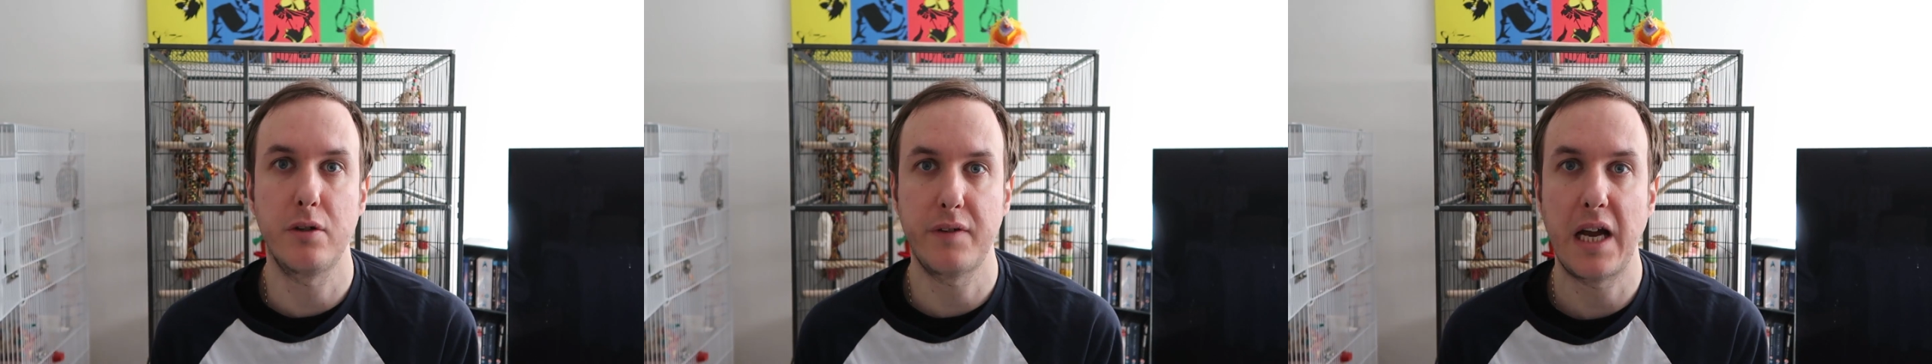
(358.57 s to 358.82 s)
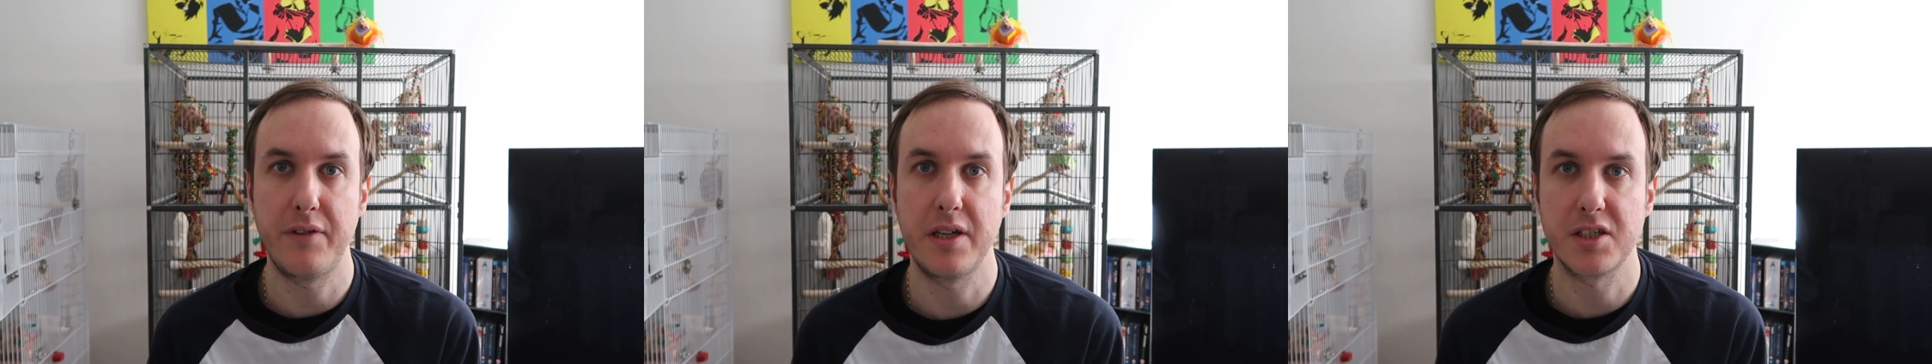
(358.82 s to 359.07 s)

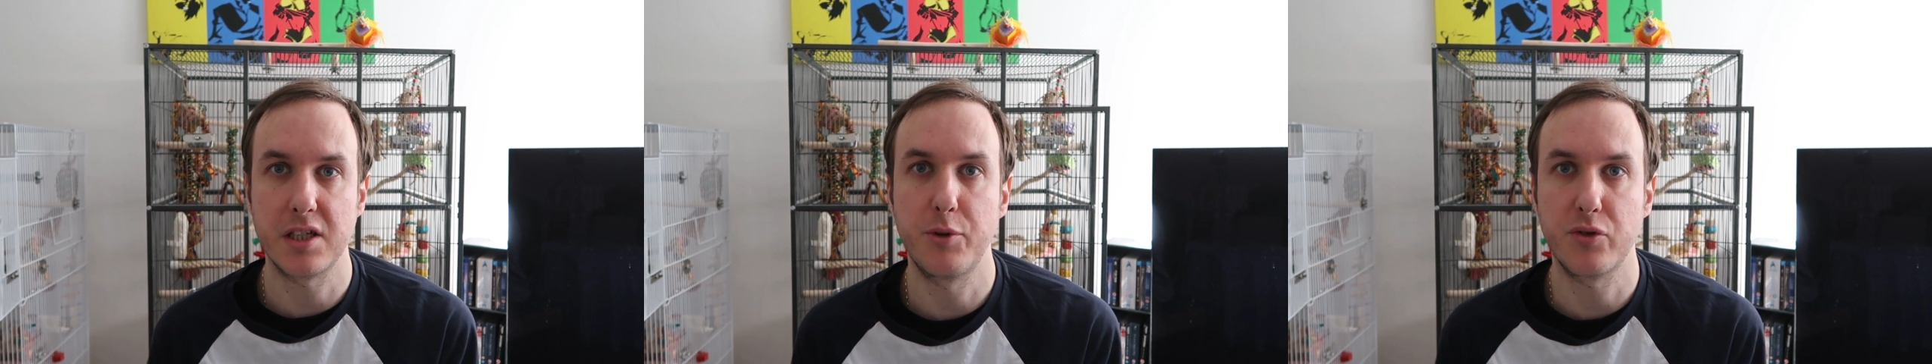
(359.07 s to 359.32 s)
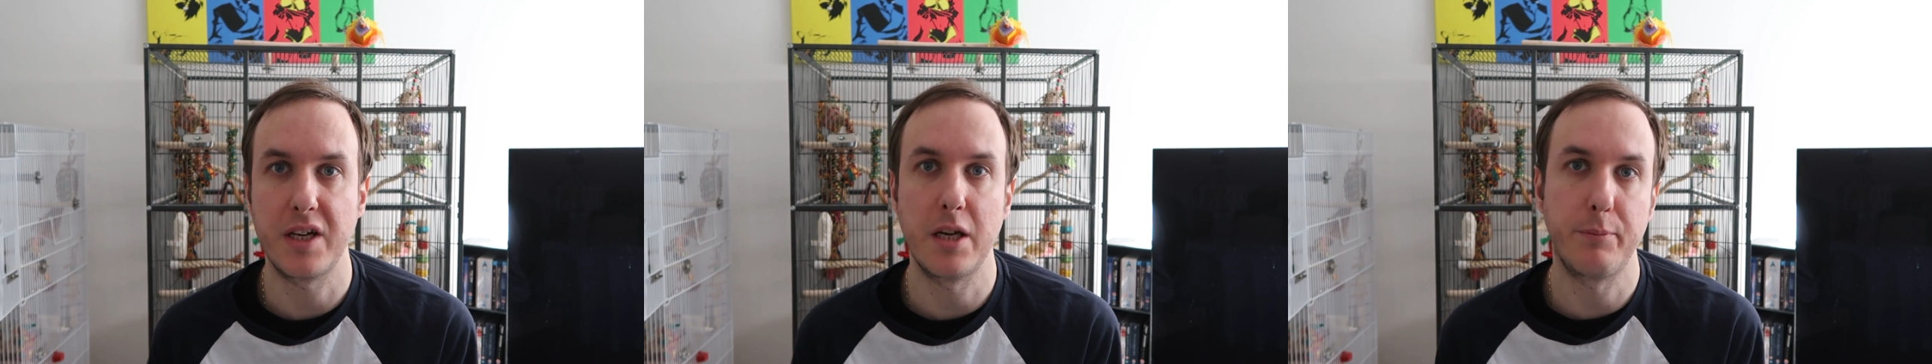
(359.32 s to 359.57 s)
having
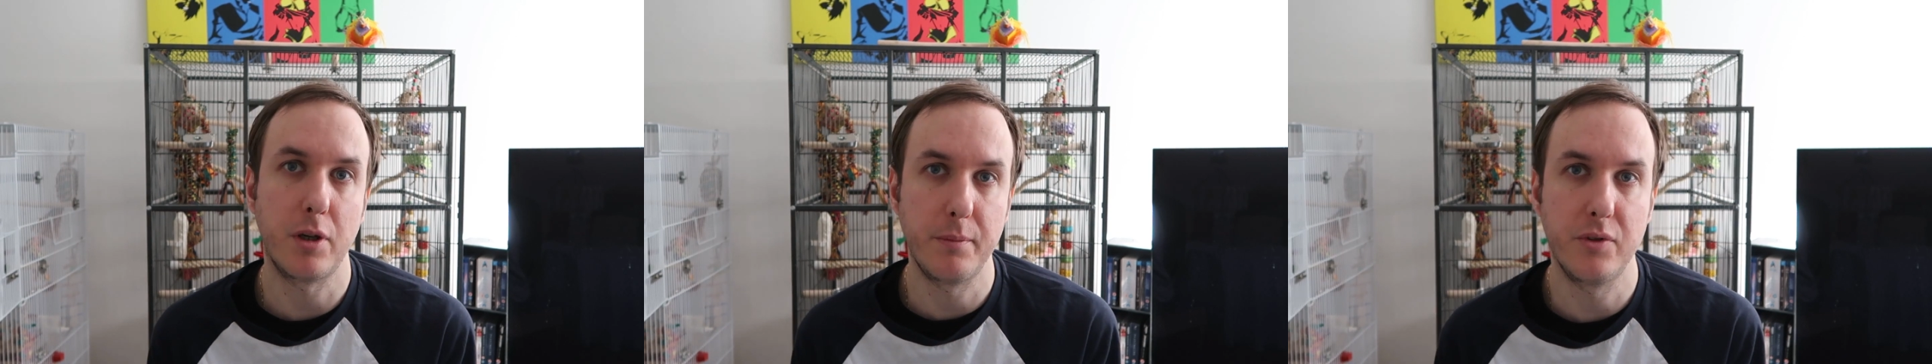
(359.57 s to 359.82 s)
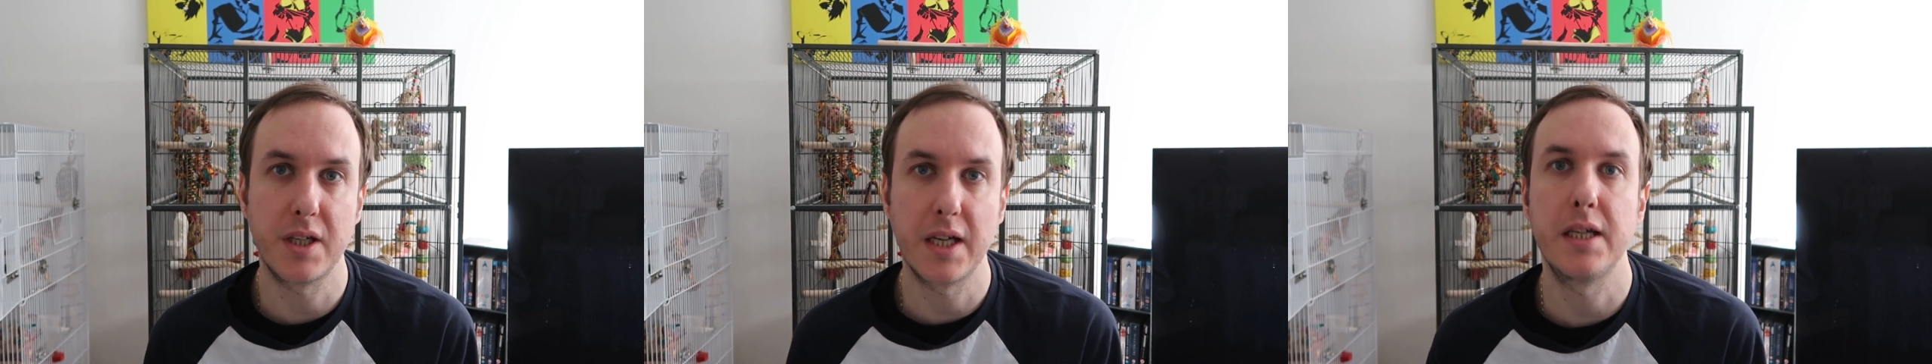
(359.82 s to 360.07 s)
substrate at the bottom of
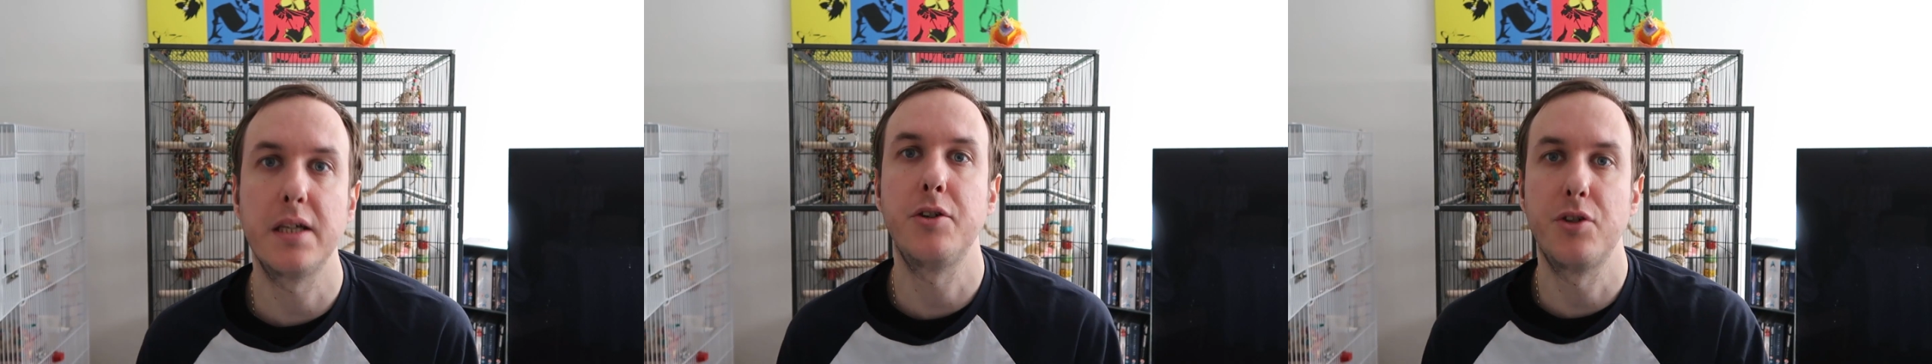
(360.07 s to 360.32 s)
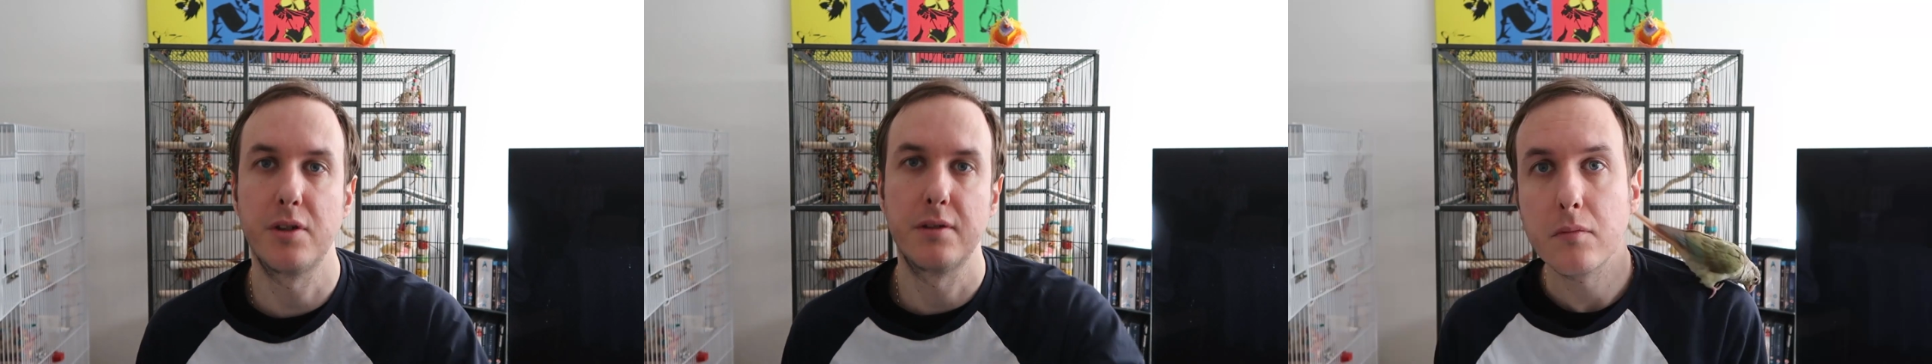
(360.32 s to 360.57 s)
your cage.